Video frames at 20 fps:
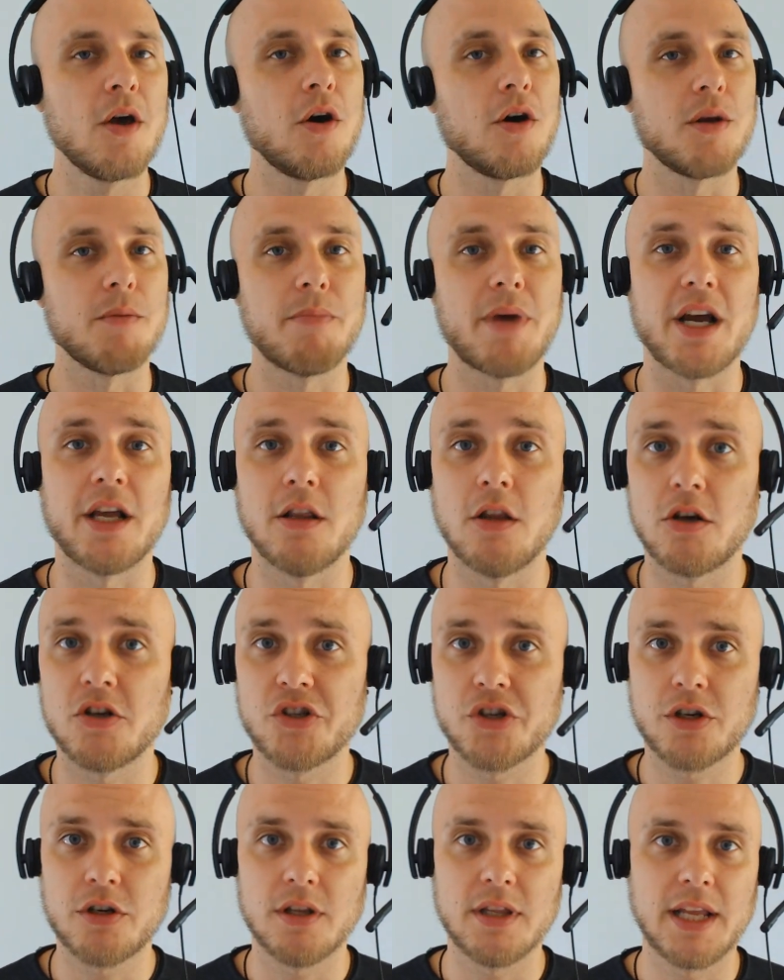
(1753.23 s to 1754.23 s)
on a
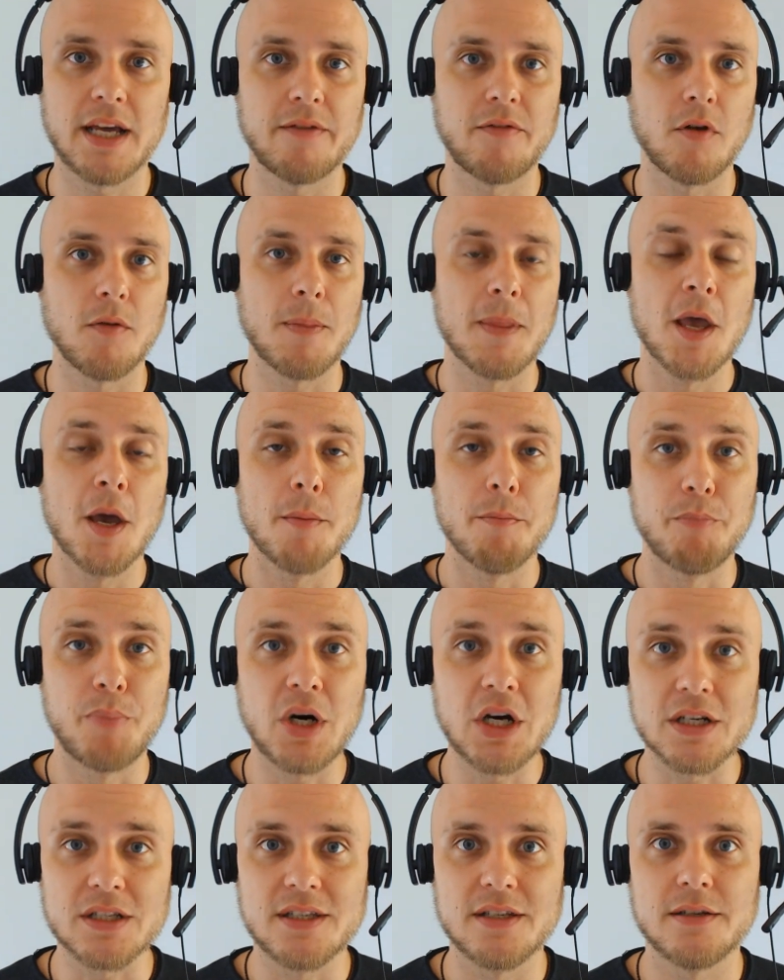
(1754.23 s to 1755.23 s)
biological level,
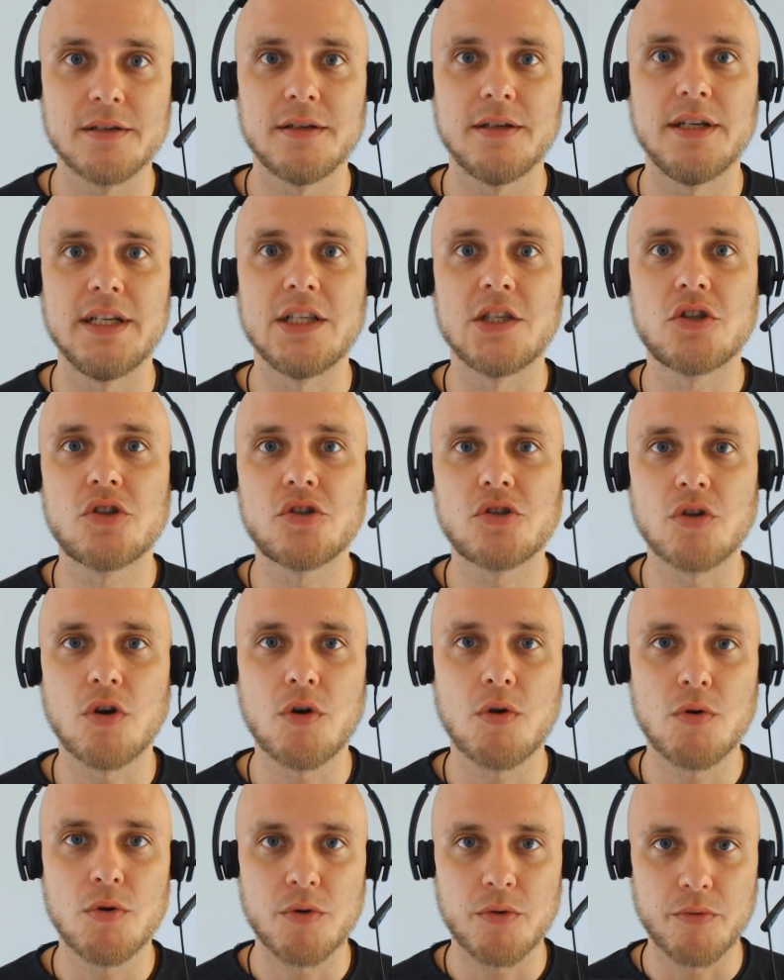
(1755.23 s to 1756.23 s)
but it's
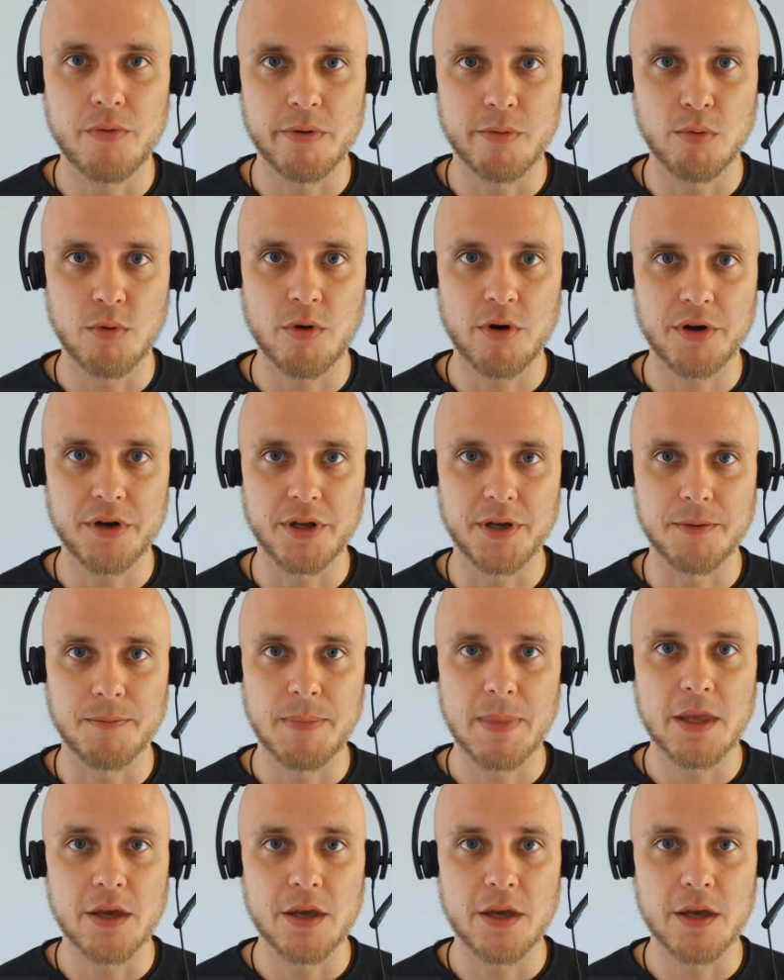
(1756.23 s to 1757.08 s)
so rewarding,